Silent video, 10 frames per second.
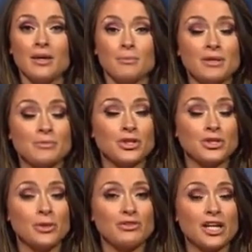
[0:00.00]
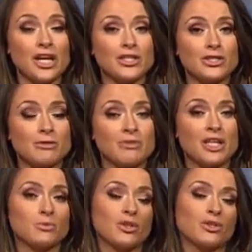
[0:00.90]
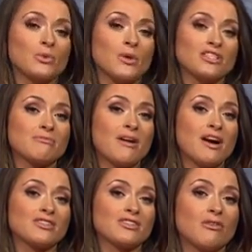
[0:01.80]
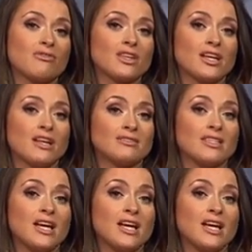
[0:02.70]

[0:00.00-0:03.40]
A bit more in the way of cloud to begin with through western parts of the country.